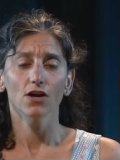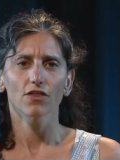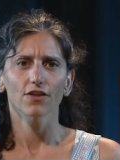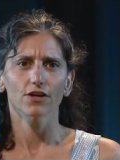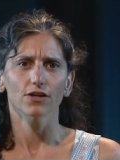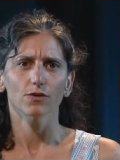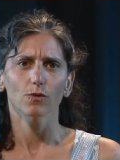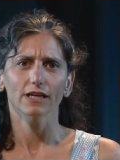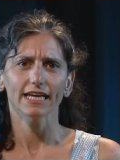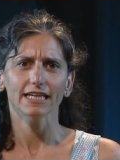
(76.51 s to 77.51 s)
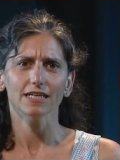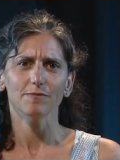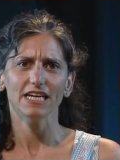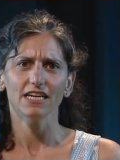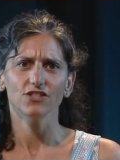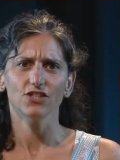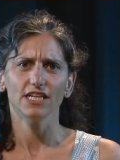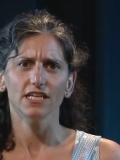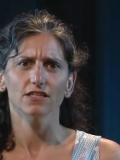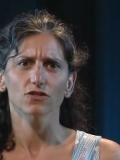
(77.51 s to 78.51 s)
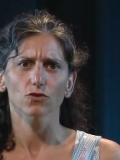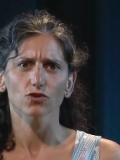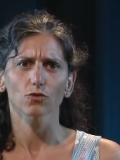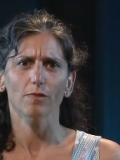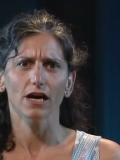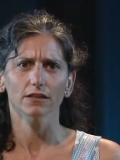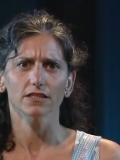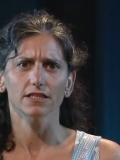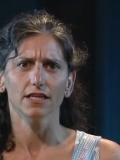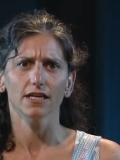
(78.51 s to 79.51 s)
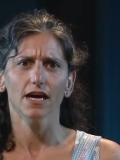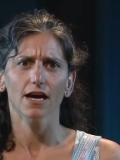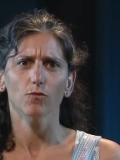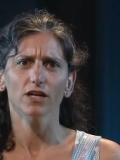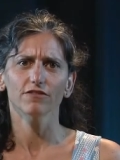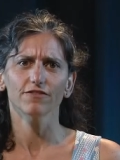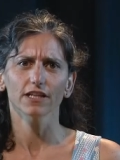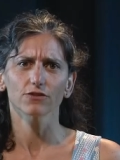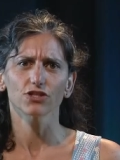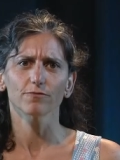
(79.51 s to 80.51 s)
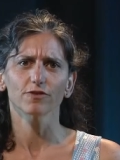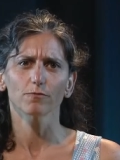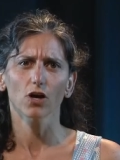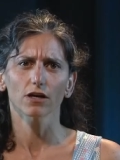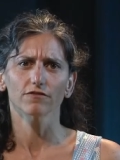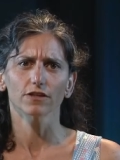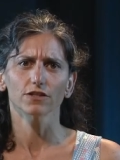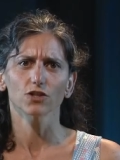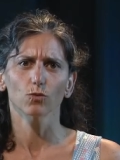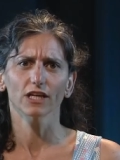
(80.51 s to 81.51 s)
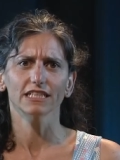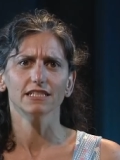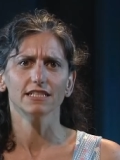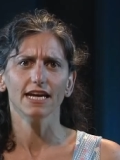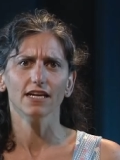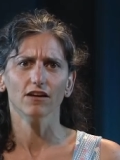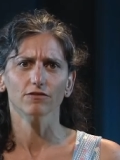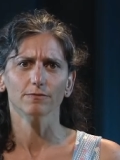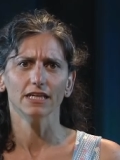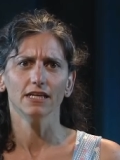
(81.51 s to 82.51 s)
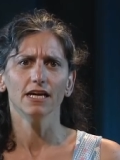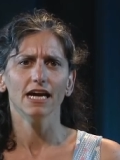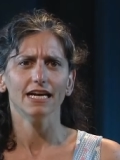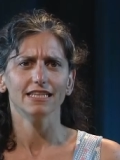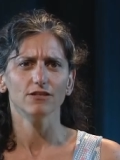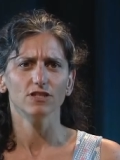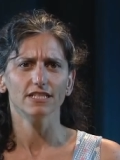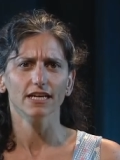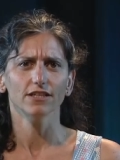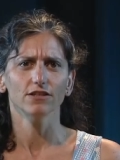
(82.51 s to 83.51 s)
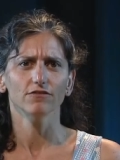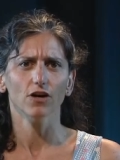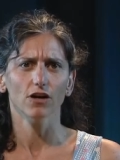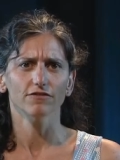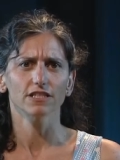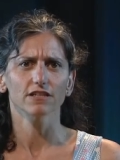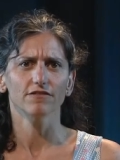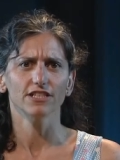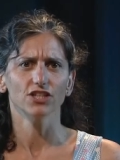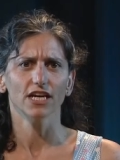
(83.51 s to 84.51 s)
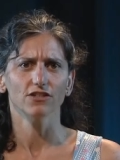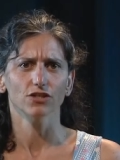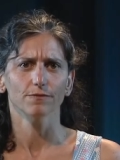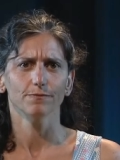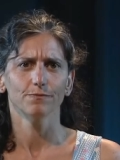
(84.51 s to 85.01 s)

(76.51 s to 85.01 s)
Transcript: Third, while getting a PhD in social policy, I won a fellowship from Harvard to work in state government at the Executive Office of Education.